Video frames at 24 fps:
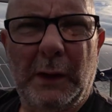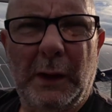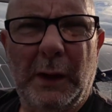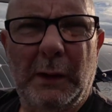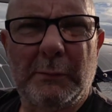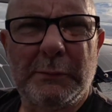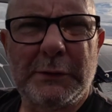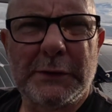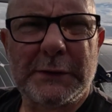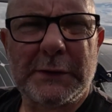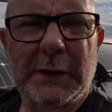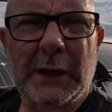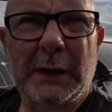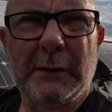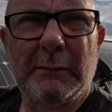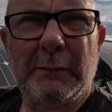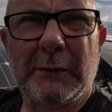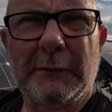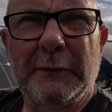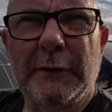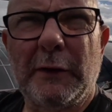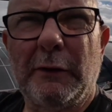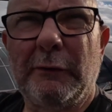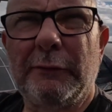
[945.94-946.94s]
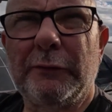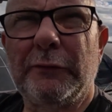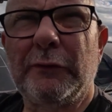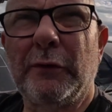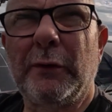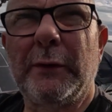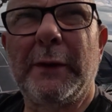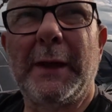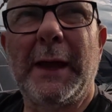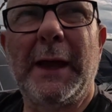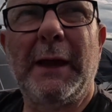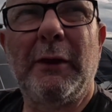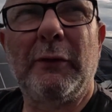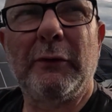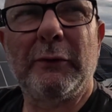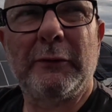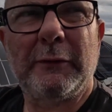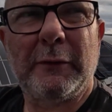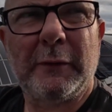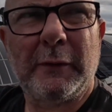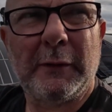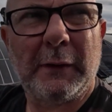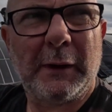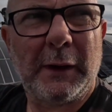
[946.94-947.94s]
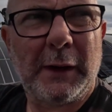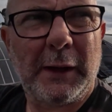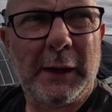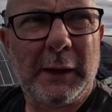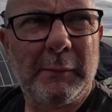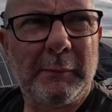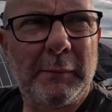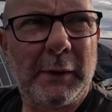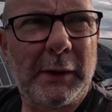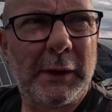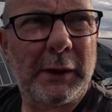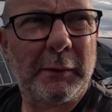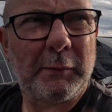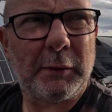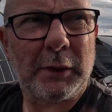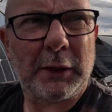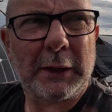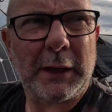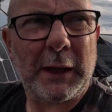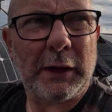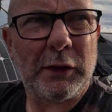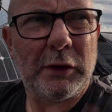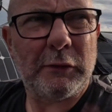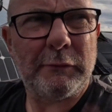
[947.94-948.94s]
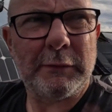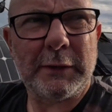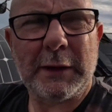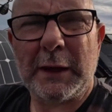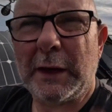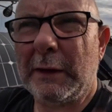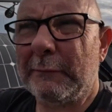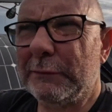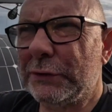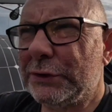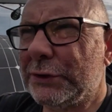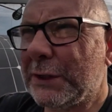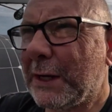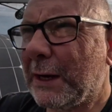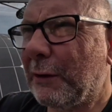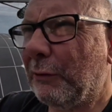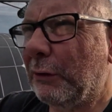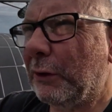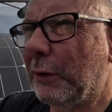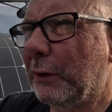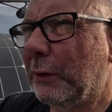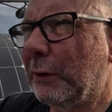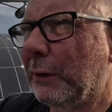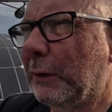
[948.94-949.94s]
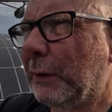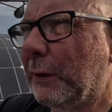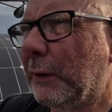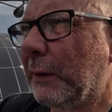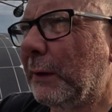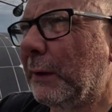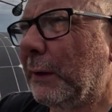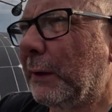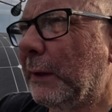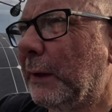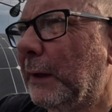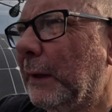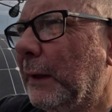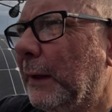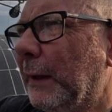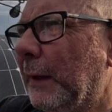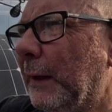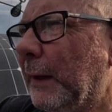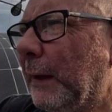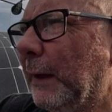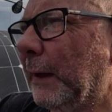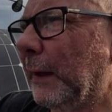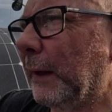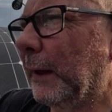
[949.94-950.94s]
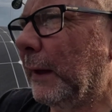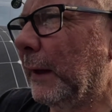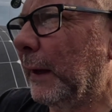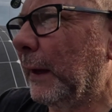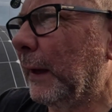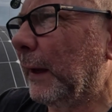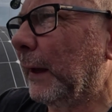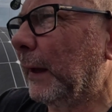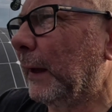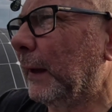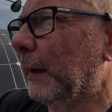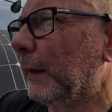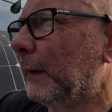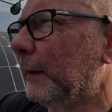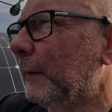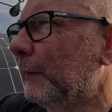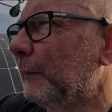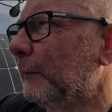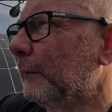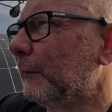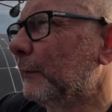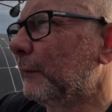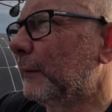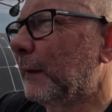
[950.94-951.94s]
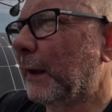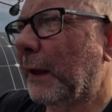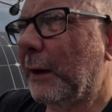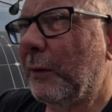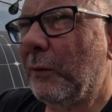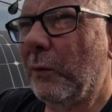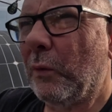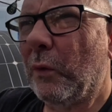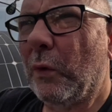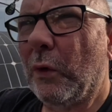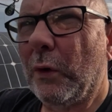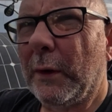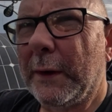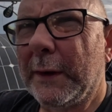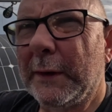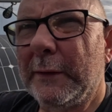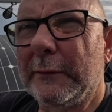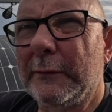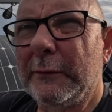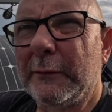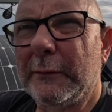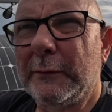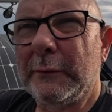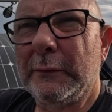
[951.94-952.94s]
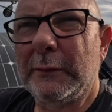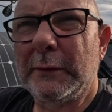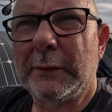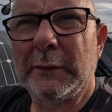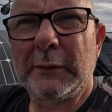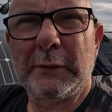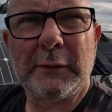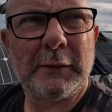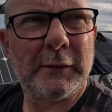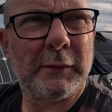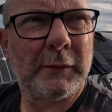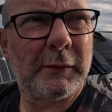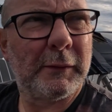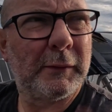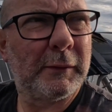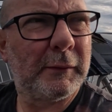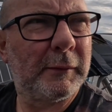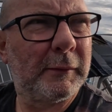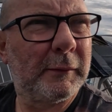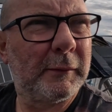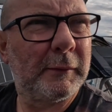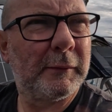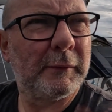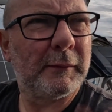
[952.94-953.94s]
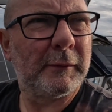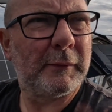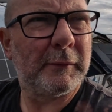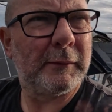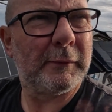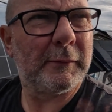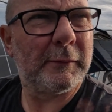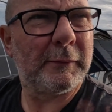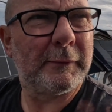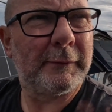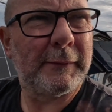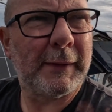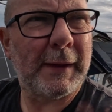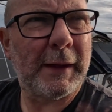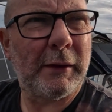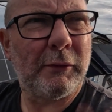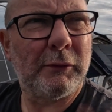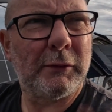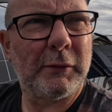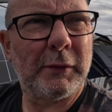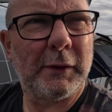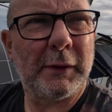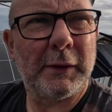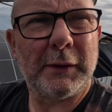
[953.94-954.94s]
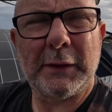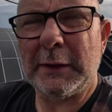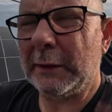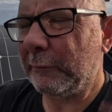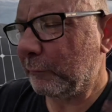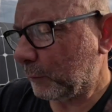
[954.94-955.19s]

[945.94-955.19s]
I'm just getting myself sorted out, and I'm going to head over there, have a shower, and then walk into town and have